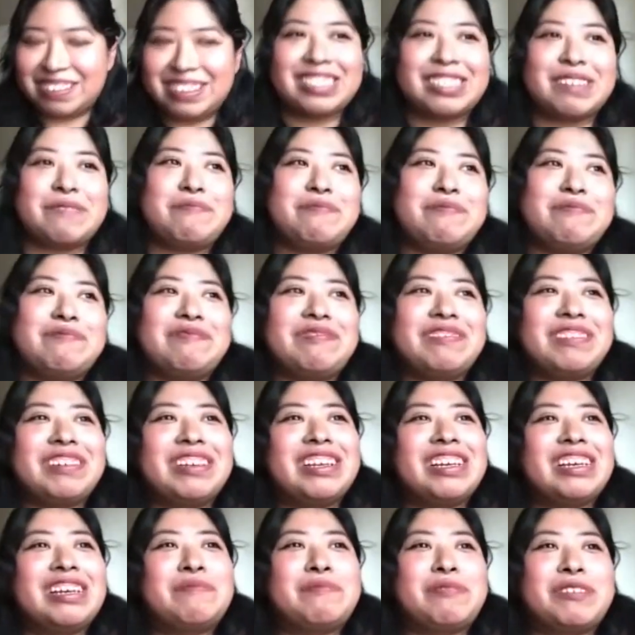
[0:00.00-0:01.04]
some
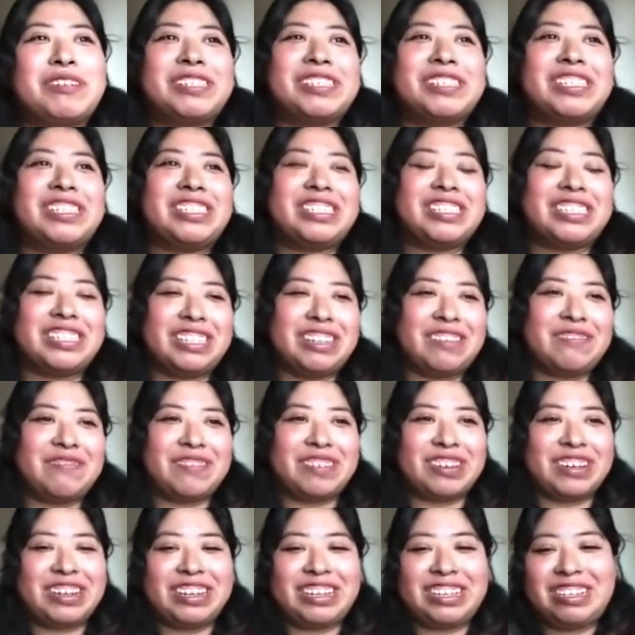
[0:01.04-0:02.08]
person's
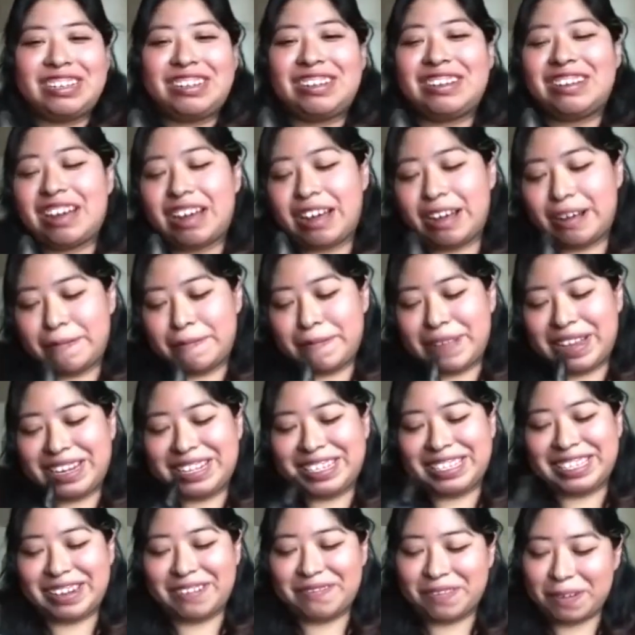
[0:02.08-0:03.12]
delivering
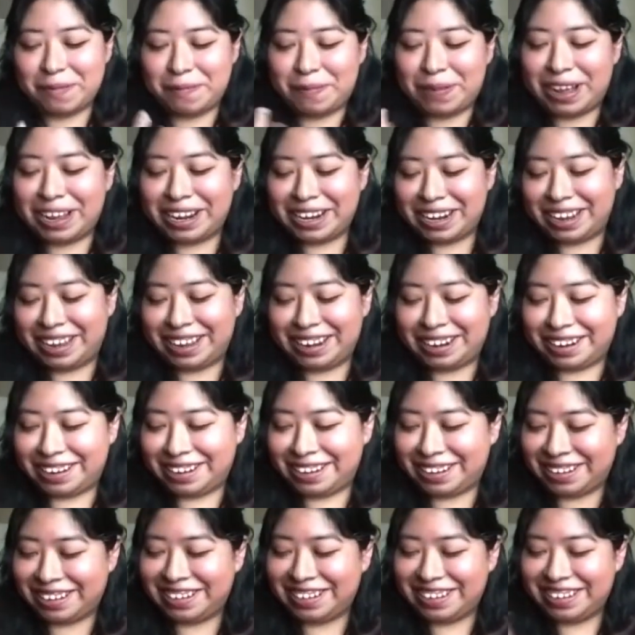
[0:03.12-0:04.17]
medicine for my
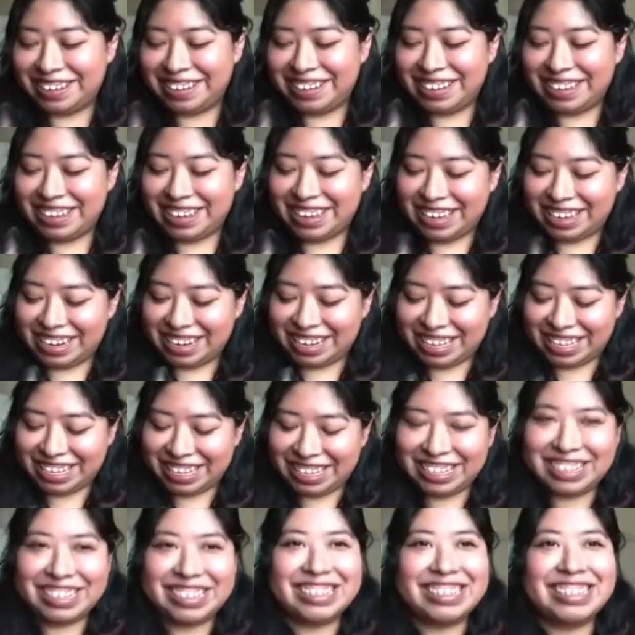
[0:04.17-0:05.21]
Nana, and
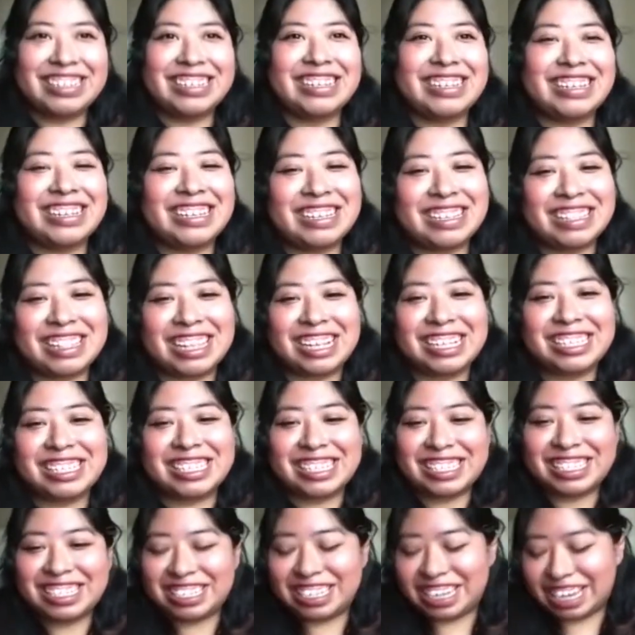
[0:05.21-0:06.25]
he thinks
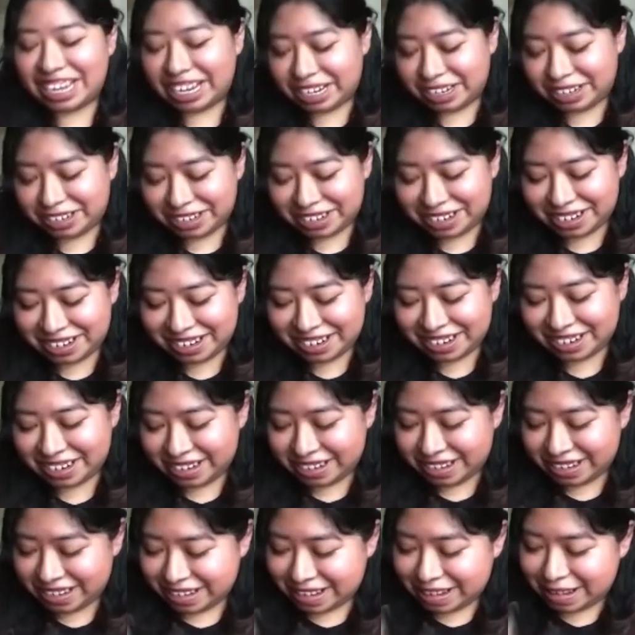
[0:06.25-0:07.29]
it's danger.
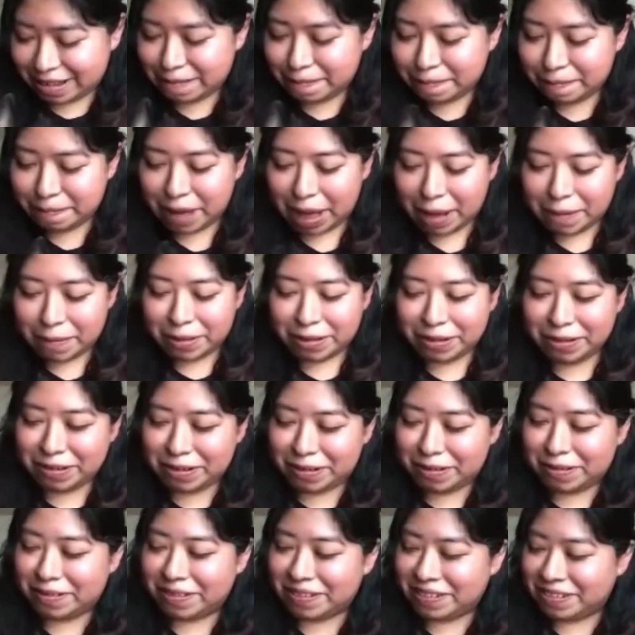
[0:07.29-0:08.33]
Pablo
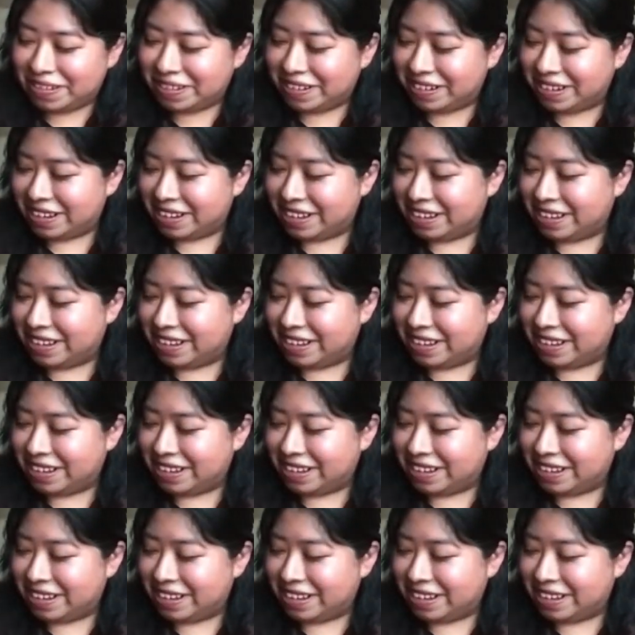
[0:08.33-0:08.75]
knows.